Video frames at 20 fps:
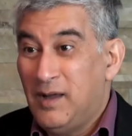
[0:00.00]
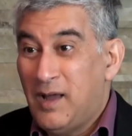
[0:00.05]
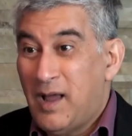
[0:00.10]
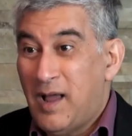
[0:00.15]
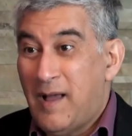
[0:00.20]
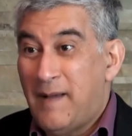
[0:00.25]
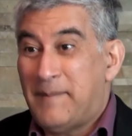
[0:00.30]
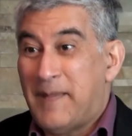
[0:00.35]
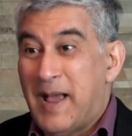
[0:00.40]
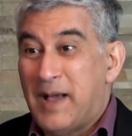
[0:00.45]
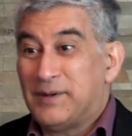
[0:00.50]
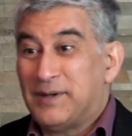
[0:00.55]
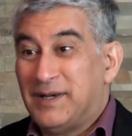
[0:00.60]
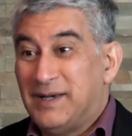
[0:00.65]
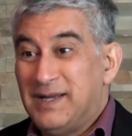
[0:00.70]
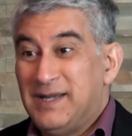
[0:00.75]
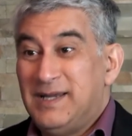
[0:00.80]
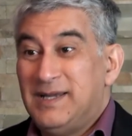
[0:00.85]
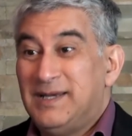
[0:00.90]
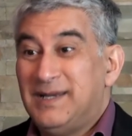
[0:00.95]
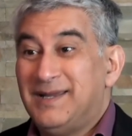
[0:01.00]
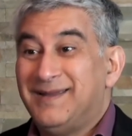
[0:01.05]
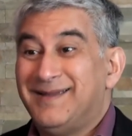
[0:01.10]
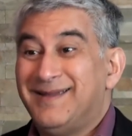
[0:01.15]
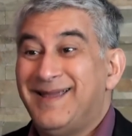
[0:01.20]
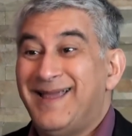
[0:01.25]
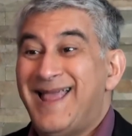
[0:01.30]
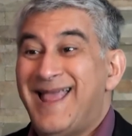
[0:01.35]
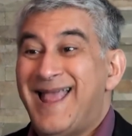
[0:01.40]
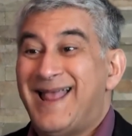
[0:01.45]
about
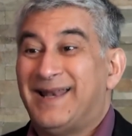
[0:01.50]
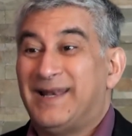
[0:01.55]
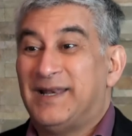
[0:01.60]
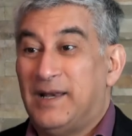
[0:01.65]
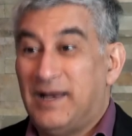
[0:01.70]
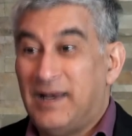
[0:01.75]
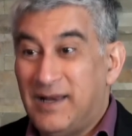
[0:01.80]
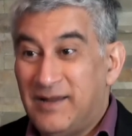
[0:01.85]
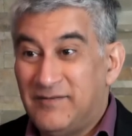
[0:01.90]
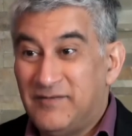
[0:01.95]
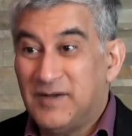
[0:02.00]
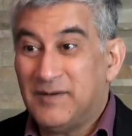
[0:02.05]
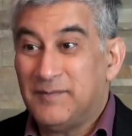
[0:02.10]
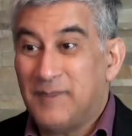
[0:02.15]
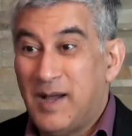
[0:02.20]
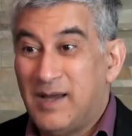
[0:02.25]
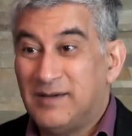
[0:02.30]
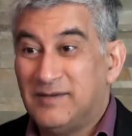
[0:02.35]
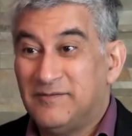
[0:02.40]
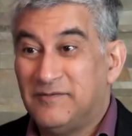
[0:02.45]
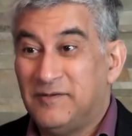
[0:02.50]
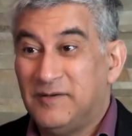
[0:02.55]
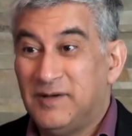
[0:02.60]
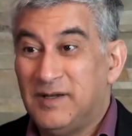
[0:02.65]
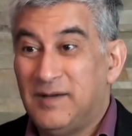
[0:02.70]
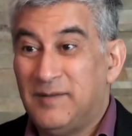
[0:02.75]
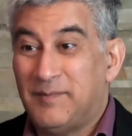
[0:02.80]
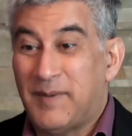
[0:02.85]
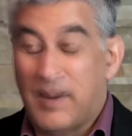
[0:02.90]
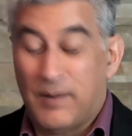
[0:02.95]
leading and living
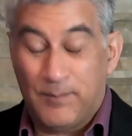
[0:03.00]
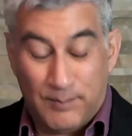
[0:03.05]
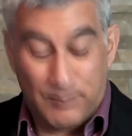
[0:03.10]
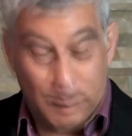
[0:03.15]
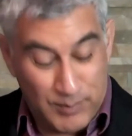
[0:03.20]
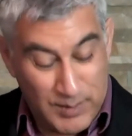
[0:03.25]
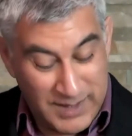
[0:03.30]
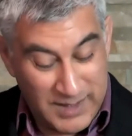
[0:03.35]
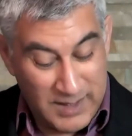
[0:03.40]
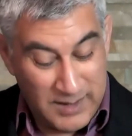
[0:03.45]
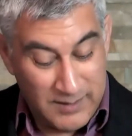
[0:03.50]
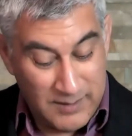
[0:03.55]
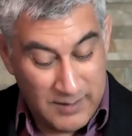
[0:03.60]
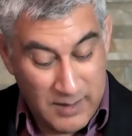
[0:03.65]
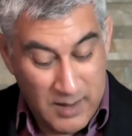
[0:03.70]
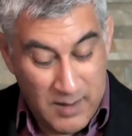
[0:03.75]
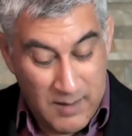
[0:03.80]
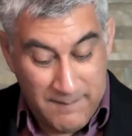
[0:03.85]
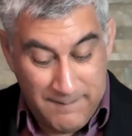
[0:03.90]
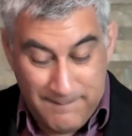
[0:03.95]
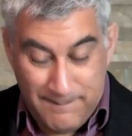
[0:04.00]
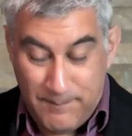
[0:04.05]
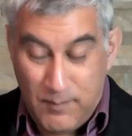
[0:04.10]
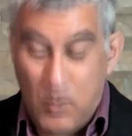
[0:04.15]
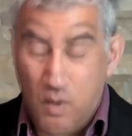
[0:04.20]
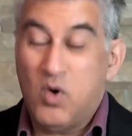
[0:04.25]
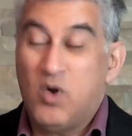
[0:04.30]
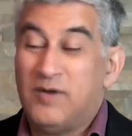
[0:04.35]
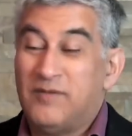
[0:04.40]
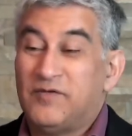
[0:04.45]
mindfully, about bringing
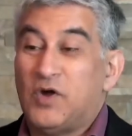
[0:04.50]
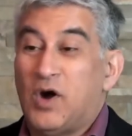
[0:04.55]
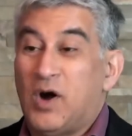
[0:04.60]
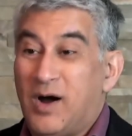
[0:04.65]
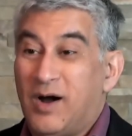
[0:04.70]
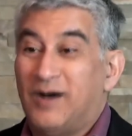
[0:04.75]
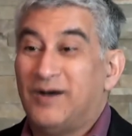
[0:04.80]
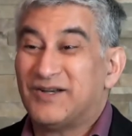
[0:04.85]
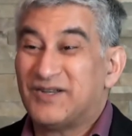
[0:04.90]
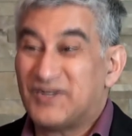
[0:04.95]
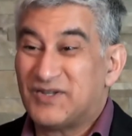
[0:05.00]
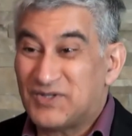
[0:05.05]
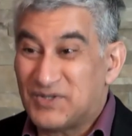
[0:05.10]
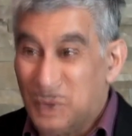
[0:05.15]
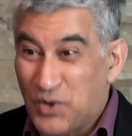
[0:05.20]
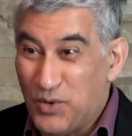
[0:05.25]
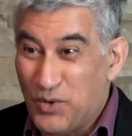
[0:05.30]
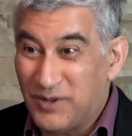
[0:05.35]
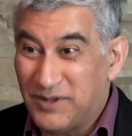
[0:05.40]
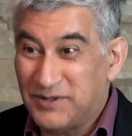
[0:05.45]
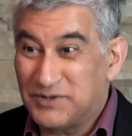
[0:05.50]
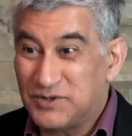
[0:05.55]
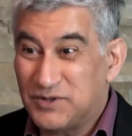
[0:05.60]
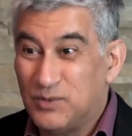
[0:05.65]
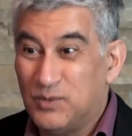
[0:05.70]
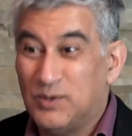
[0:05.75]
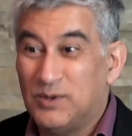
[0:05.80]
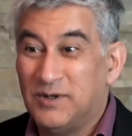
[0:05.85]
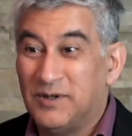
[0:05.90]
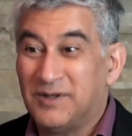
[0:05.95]
more of your heart and soul into
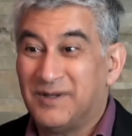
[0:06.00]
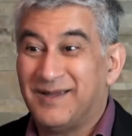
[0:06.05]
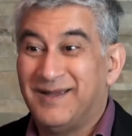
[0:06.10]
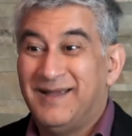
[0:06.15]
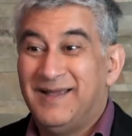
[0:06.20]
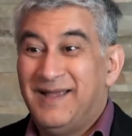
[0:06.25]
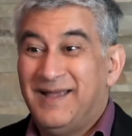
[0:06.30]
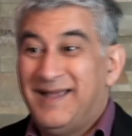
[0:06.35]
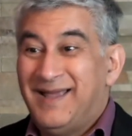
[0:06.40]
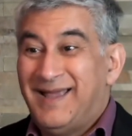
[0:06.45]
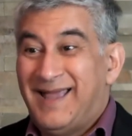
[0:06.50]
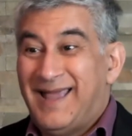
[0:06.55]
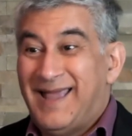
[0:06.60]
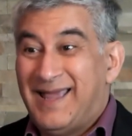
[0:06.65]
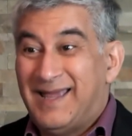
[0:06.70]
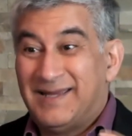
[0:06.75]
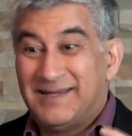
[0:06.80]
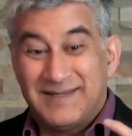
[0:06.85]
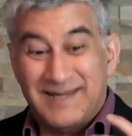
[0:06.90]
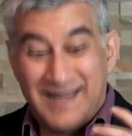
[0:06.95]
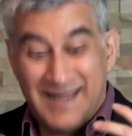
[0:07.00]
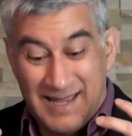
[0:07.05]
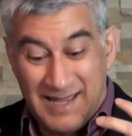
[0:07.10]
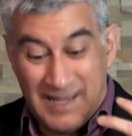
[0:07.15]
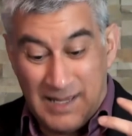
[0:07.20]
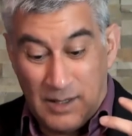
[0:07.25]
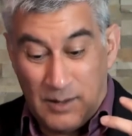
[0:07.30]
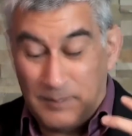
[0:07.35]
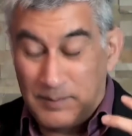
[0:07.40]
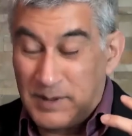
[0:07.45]
work and
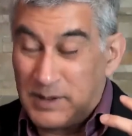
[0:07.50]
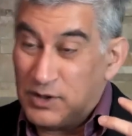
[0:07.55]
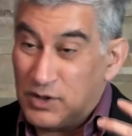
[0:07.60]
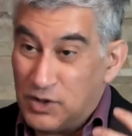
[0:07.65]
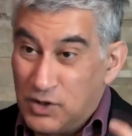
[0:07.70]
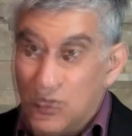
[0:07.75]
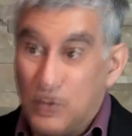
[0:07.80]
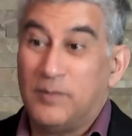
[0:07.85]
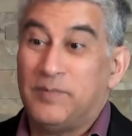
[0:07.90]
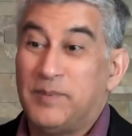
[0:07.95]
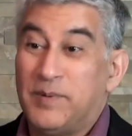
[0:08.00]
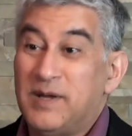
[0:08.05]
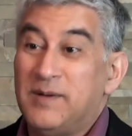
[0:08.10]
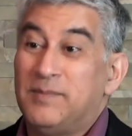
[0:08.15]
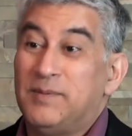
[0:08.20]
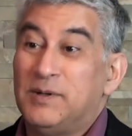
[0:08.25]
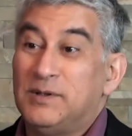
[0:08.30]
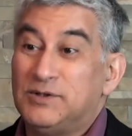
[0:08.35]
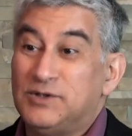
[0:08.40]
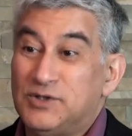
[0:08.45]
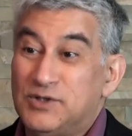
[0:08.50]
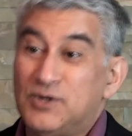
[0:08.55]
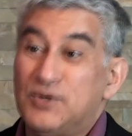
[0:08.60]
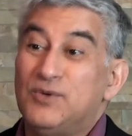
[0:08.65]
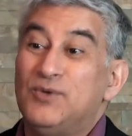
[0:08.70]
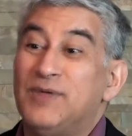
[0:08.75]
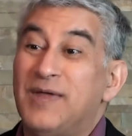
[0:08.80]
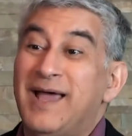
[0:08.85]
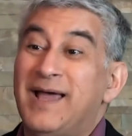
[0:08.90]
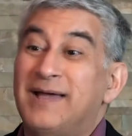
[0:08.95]
helping your people
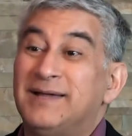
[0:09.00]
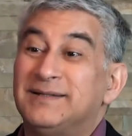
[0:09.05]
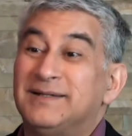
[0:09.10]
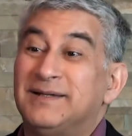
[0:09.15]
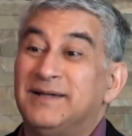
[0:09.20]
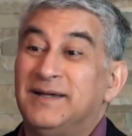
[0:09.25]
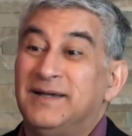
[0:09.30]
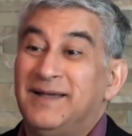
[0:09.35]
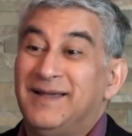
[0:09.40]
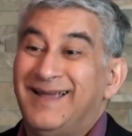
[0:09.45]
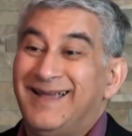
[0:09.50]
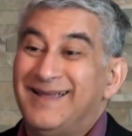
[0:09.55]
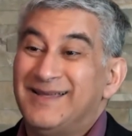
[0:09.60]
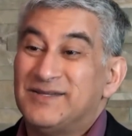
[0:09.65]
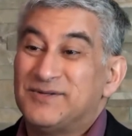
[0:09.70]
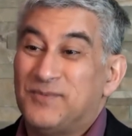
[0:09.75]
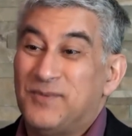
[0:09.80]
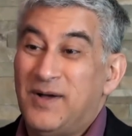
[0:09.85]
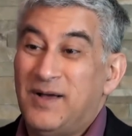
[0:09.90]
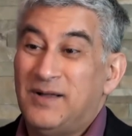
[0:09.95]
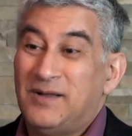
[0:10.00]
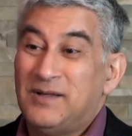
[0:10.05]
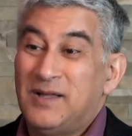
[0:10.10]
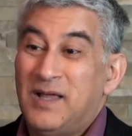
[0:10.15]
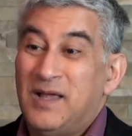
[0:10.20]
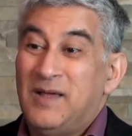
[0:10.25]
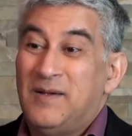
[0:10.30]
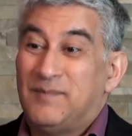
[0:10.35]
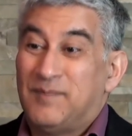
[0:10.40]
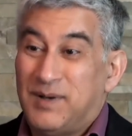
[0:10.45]
do that as well,
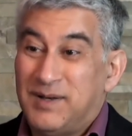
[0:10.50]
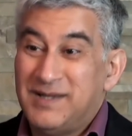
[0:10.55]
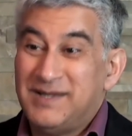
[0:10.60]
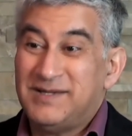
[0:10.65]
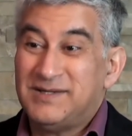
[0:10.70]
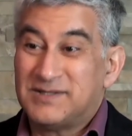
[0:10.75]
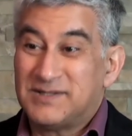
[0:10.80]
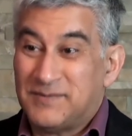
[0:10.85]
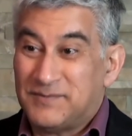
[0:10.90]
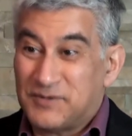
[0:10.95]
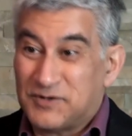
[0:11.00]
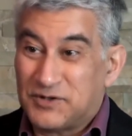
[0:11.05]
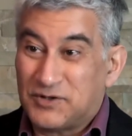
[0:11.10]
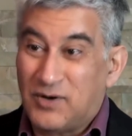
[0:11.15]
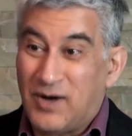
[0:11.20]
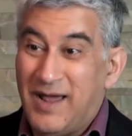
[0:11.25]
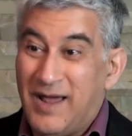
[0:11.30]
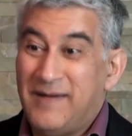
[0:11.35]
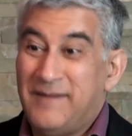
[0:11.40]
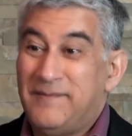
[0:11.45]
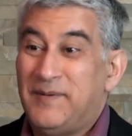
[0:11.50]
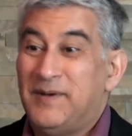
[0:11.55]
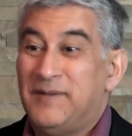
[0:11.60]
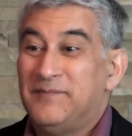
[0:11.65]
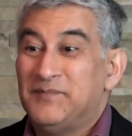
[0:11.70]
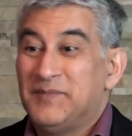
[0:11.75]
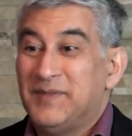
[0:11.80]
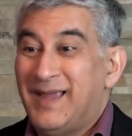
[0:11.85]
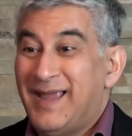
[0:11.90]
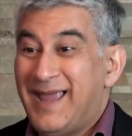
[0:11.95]
please subscribe,
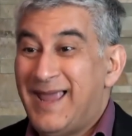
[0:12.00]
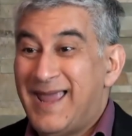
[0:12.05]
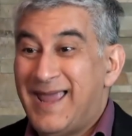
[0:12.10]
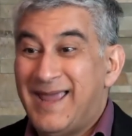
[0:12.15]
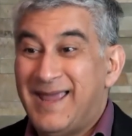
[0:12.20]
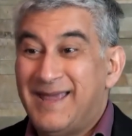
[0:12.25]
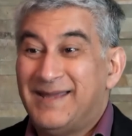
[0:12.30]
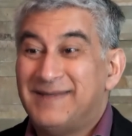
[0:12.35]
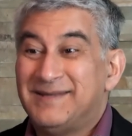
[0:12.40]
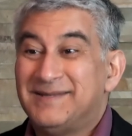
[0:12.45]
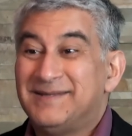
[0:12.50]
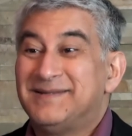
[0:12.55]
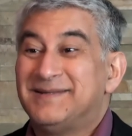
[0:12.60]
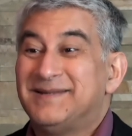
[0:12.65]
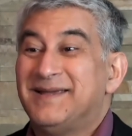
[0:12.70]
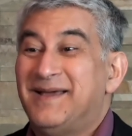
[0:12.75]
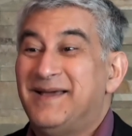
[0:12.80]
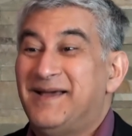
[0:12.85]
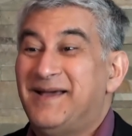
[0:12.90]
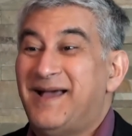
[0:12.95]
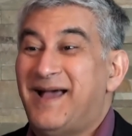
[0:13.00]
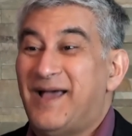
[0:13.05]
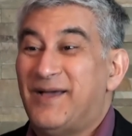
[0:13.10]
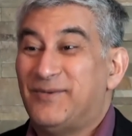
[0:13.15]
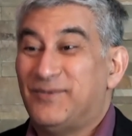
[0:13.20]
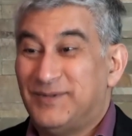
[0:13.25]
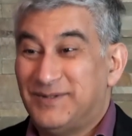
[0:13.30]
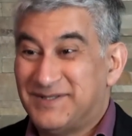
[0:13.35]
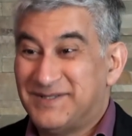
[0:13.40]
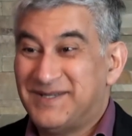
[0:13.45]
and uh, I
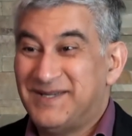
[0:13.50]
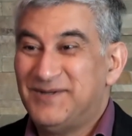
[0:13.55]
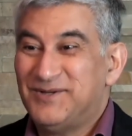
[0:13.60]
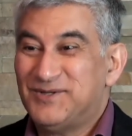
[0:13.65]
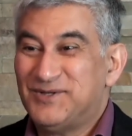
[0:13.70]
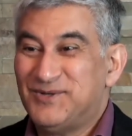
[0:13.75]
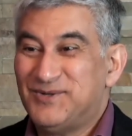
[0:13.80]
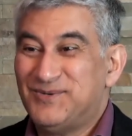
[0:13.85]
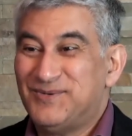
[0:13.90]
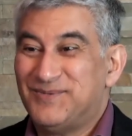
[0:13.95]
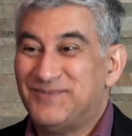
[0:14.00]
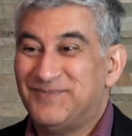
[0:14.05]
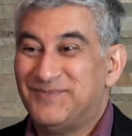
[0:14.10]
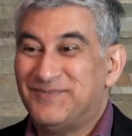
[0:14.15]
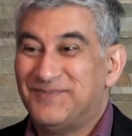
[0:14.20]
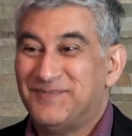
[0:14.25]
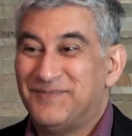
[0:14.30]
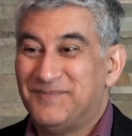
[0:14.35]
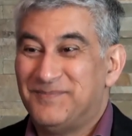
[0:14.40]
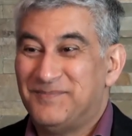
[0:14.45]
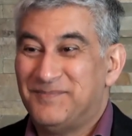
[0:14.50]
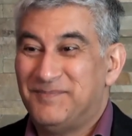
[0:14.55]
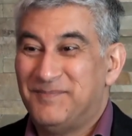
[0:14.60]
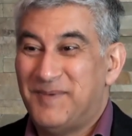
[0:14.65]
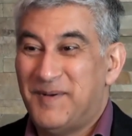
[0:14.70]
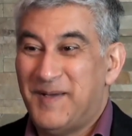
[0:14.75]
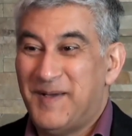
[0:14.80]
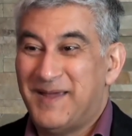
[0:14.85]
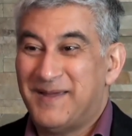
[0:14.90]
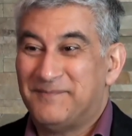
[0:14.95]
will see you soon.
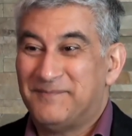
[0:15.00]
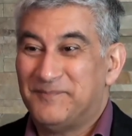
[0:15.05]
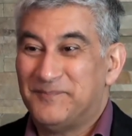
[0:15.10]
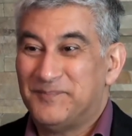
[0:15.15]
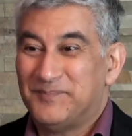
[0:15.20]
Bye-bye.